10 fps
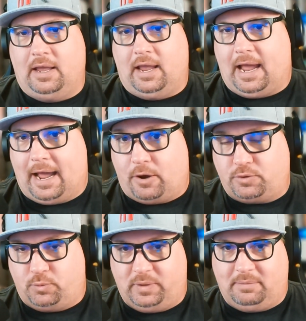How
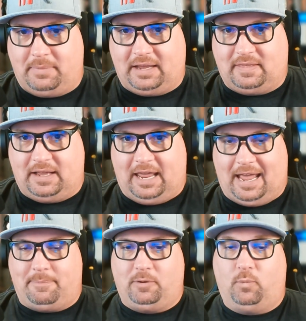do we make that
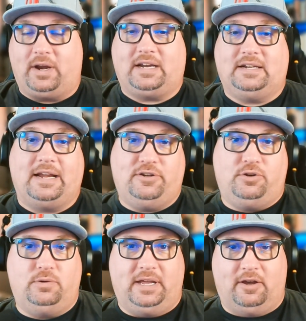happen? What can I
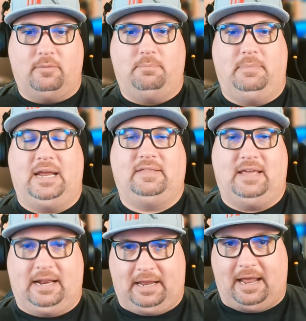do to help make
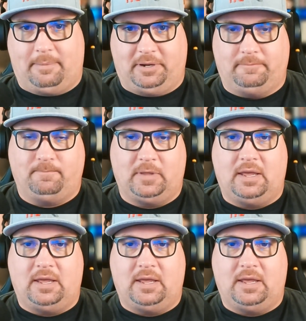that happen?